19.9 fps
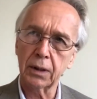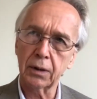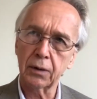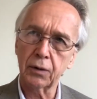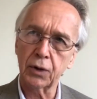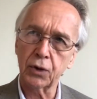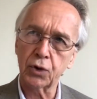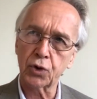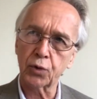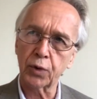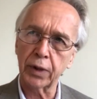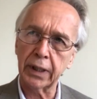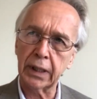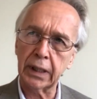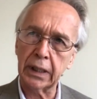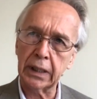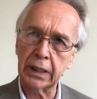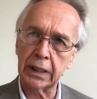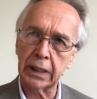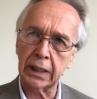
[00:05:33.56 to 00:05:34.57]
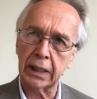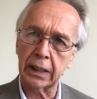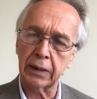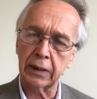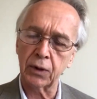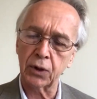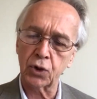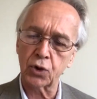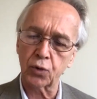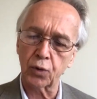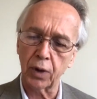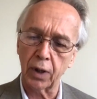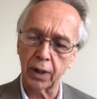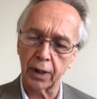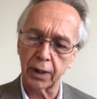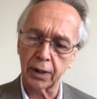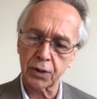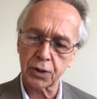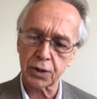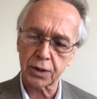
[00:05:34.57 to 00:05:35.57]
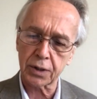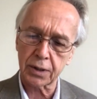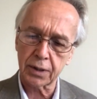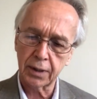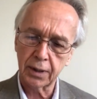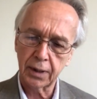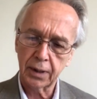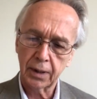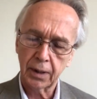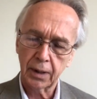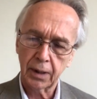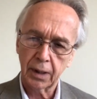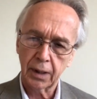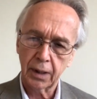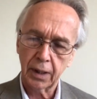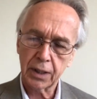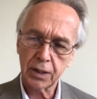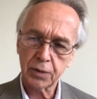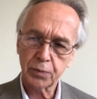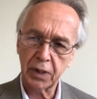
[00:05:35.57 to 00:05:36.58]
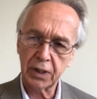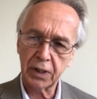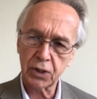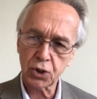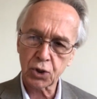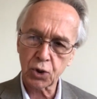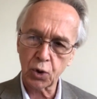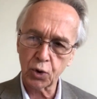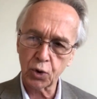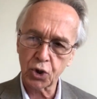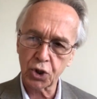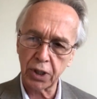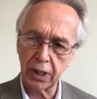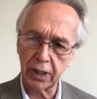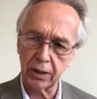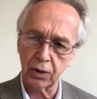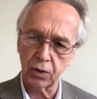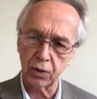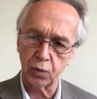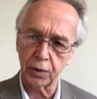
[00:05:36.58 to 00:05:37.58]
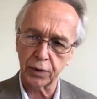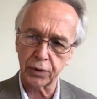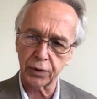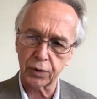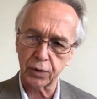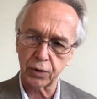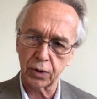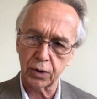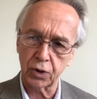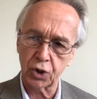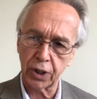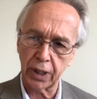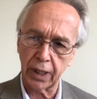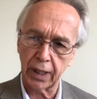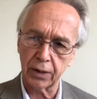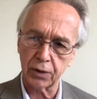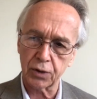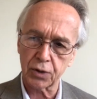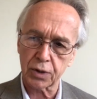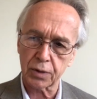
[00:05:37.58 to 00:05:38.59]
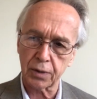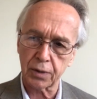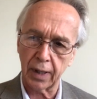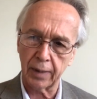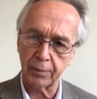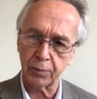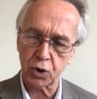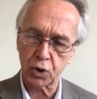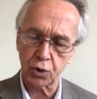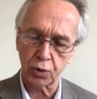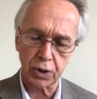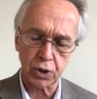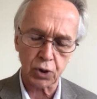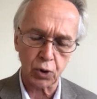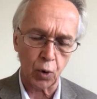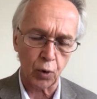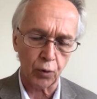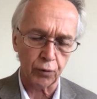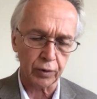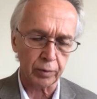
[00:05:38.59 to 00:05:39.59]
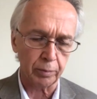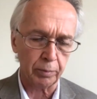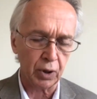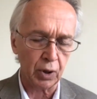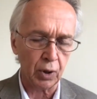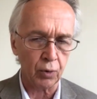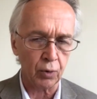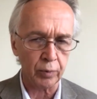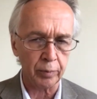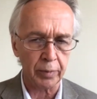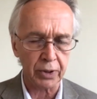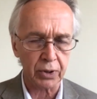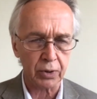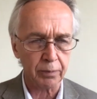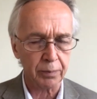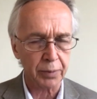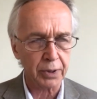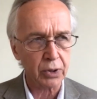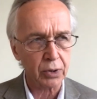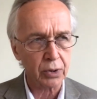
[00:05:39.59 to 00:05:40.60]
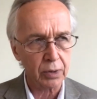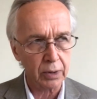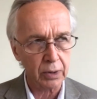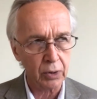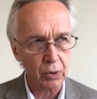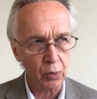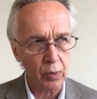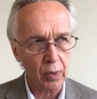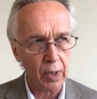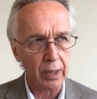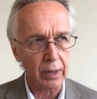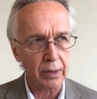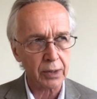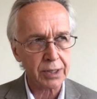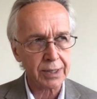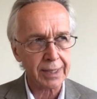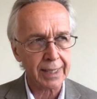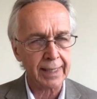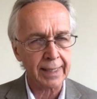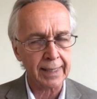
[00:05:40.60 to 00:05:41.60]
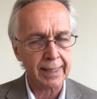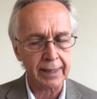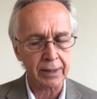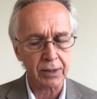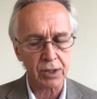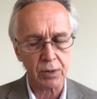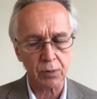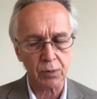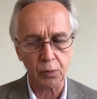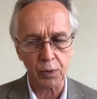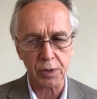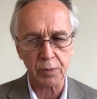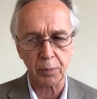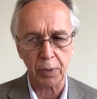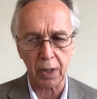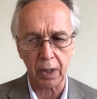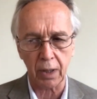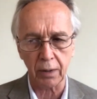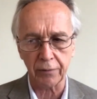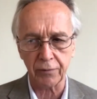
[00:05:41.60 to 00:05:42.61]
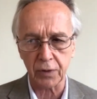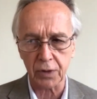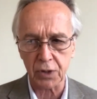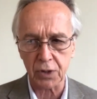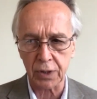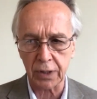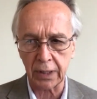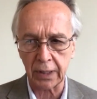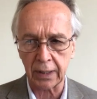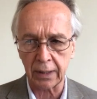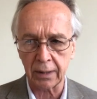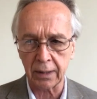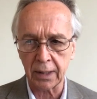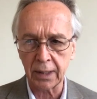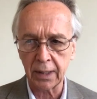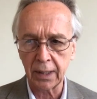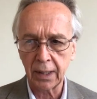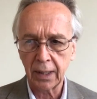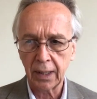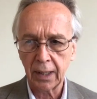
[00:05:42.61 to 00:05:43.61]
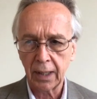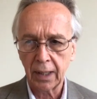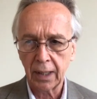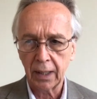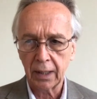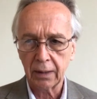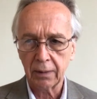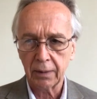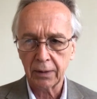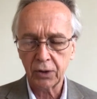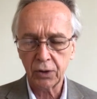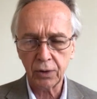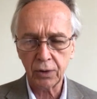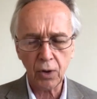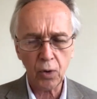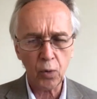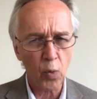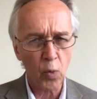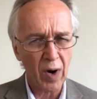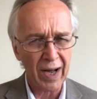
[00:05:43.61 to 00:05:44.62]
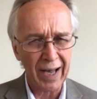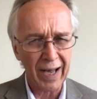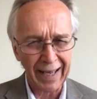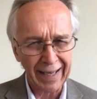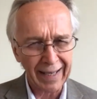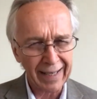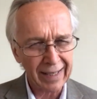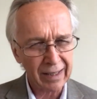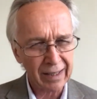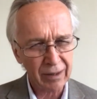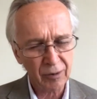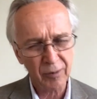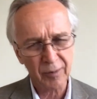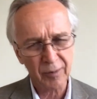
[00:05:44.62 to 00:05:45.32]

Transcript: the drinking and the drugs has been associated with jazz. I'm sure it's overblown, but you are saying it was part of the scene. Do you know why?